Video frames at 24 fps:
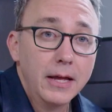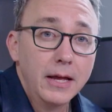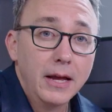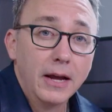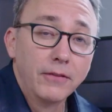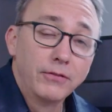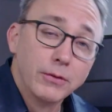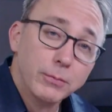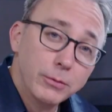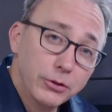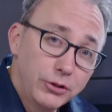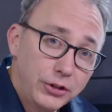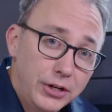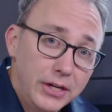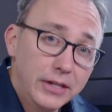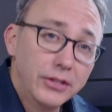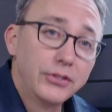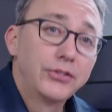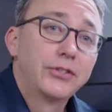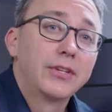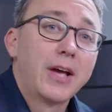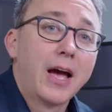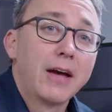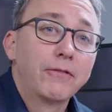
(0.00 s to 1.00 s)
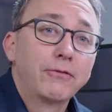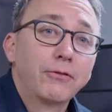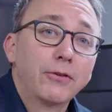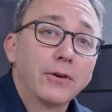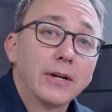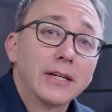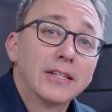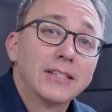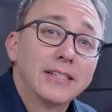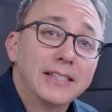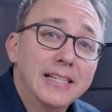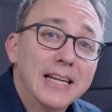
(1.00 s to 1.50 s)
If the machine is set
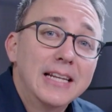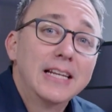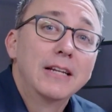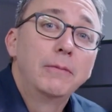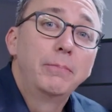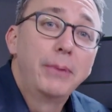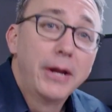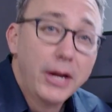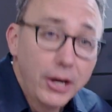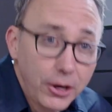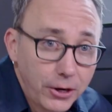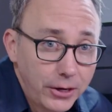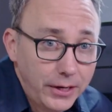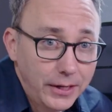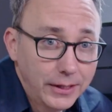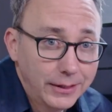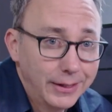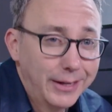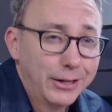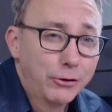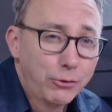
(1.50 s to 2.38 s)
for an extended period,